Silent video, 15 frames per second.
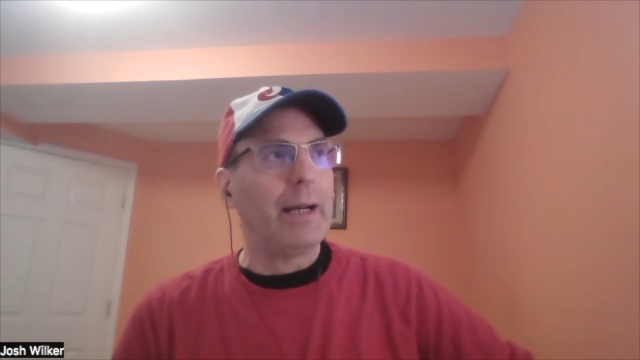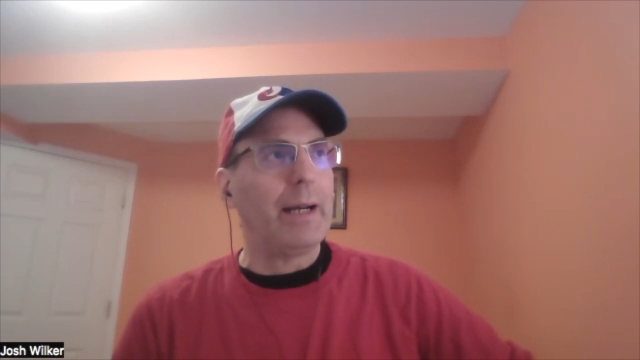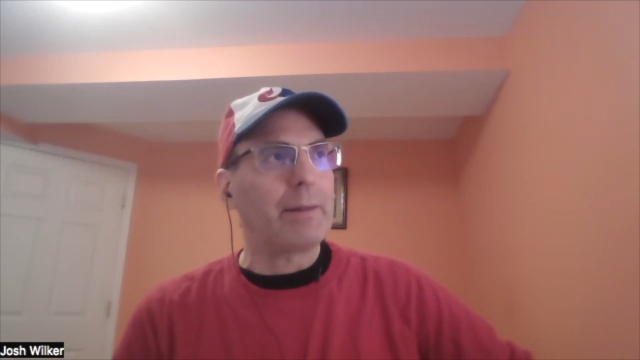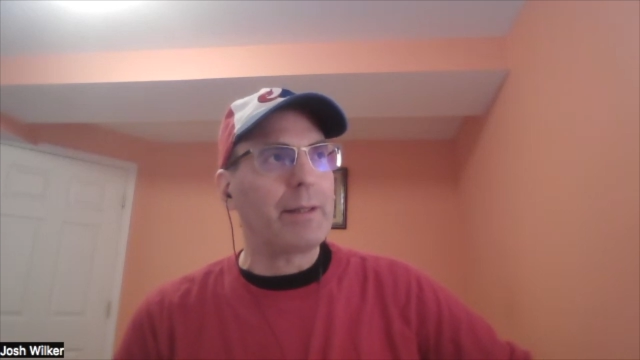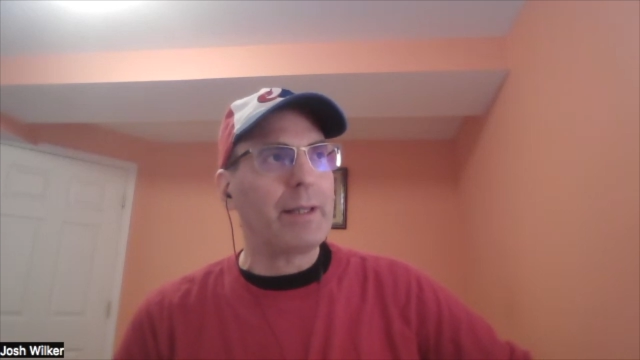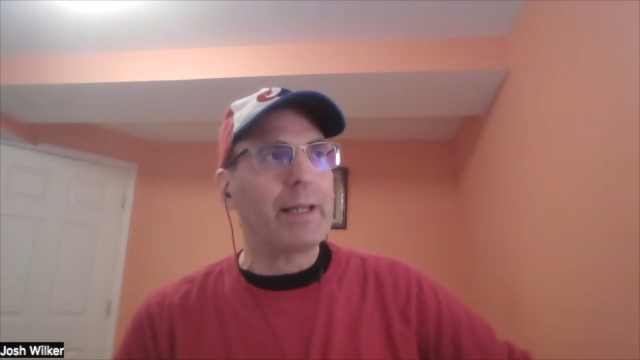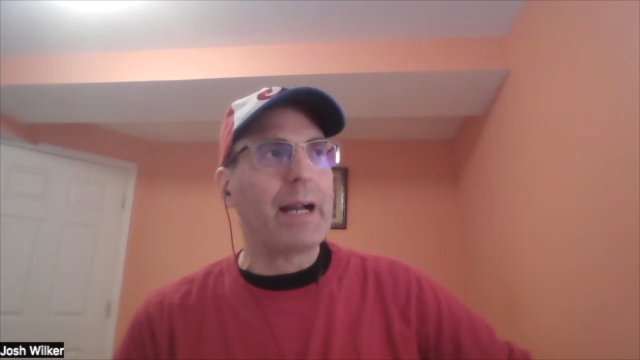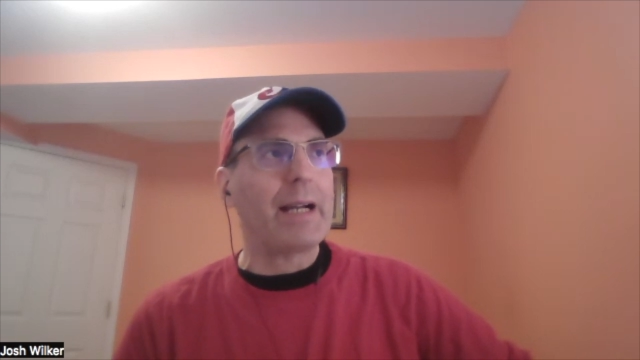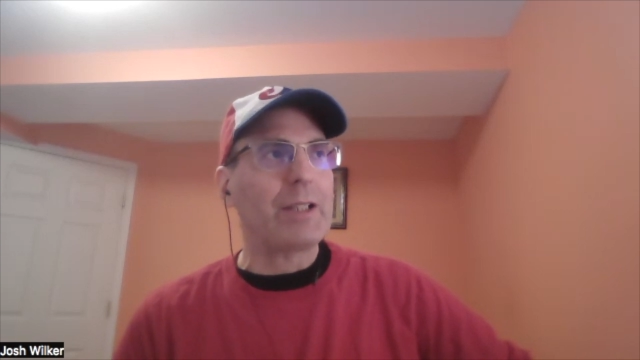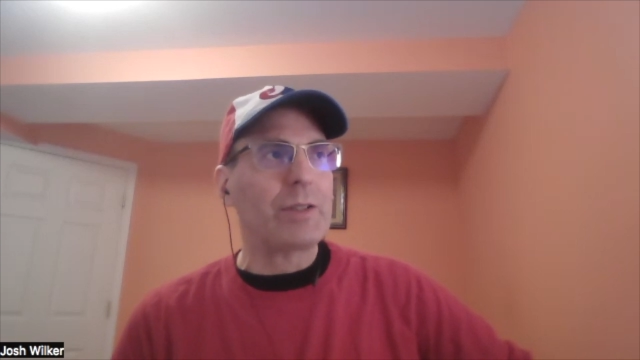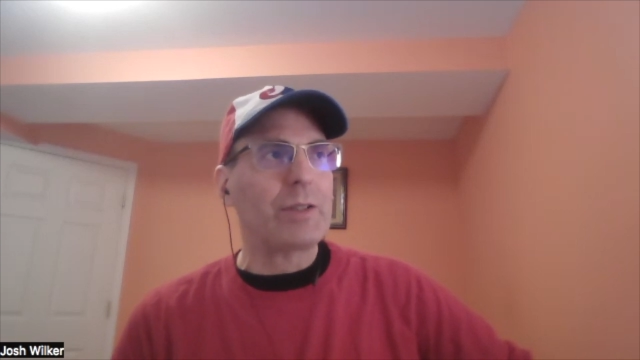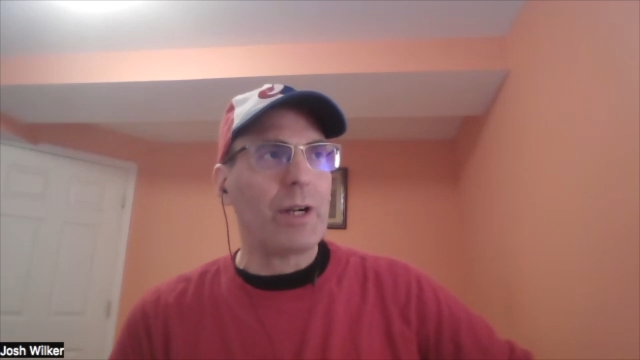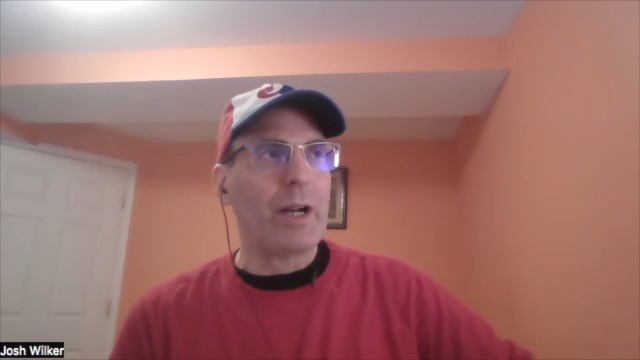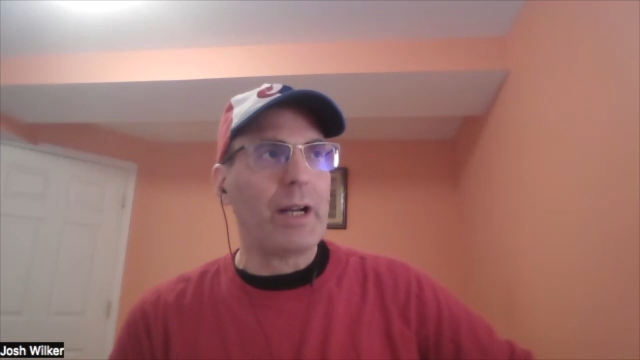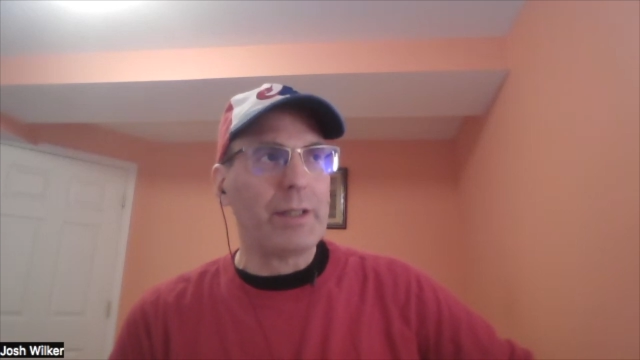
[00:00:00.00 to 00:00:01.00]
think I
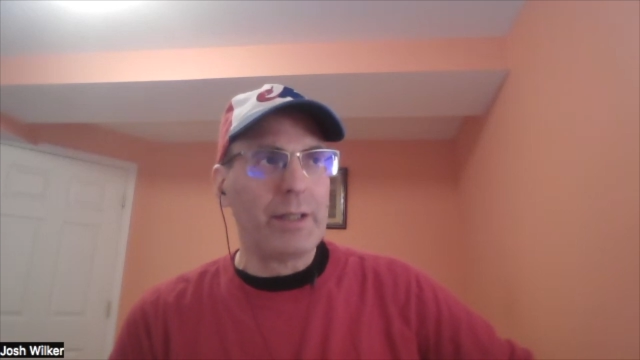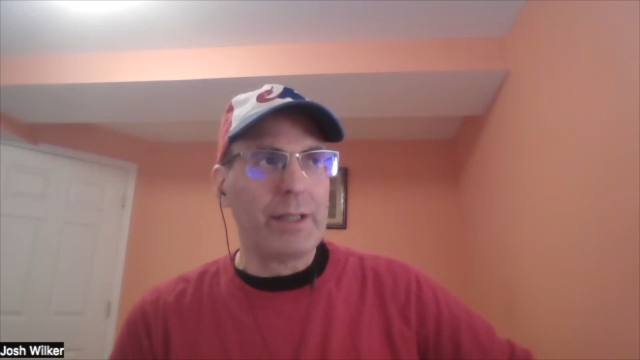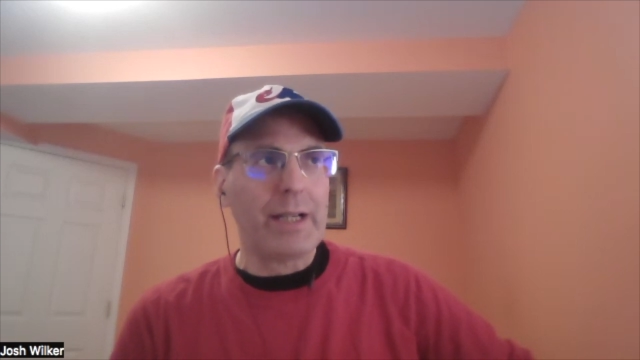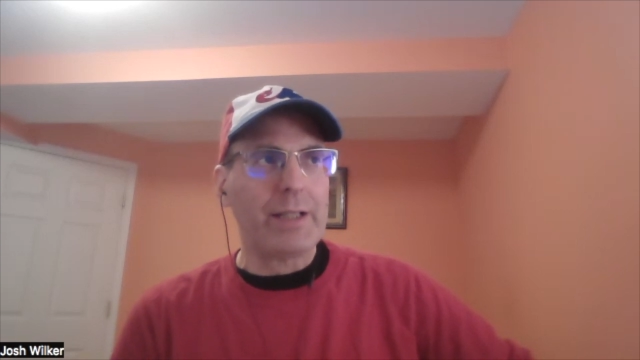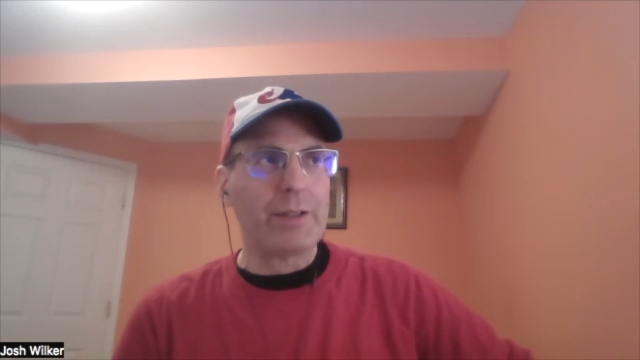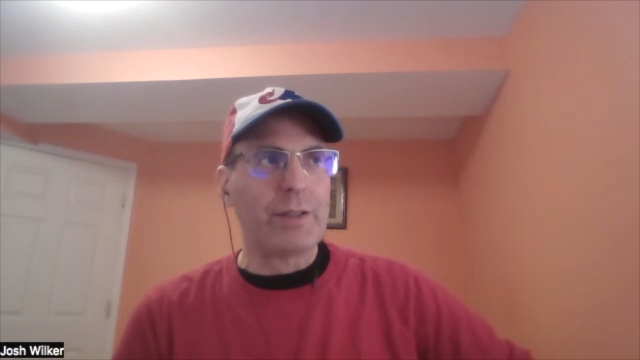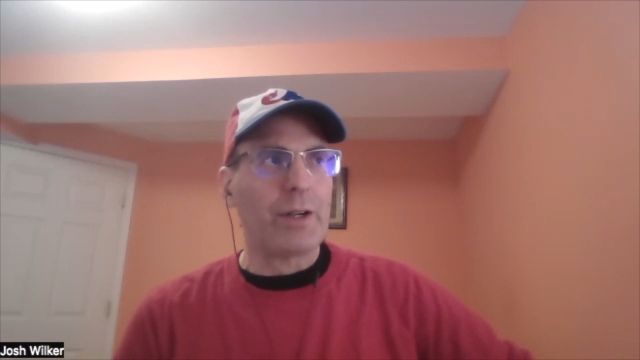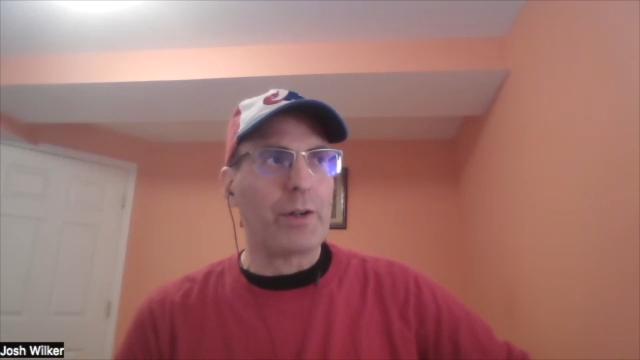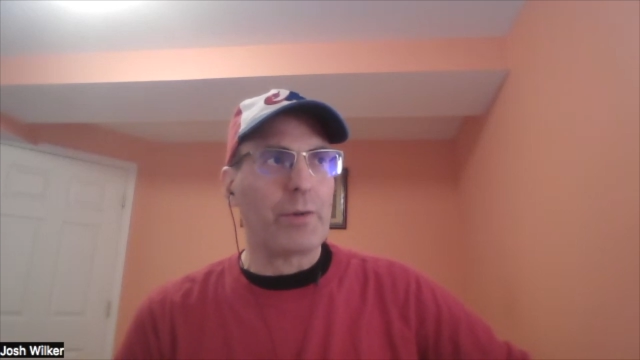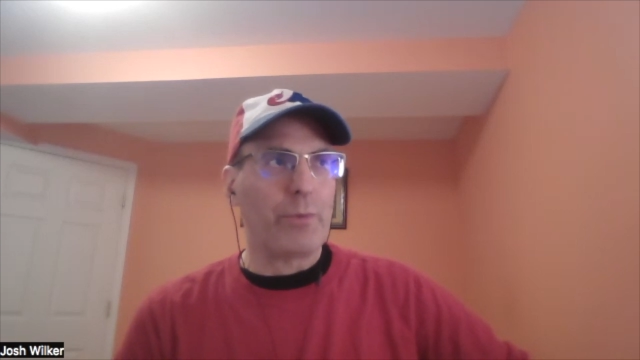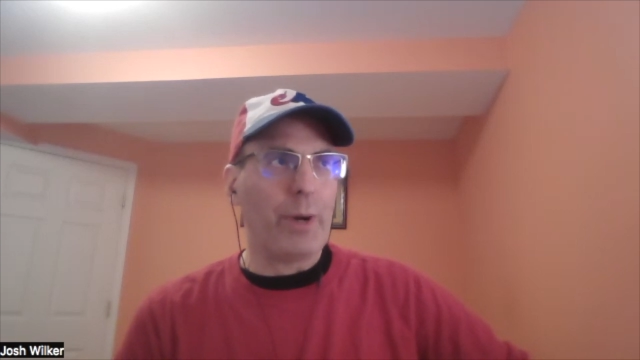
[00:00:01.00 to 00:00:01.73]
started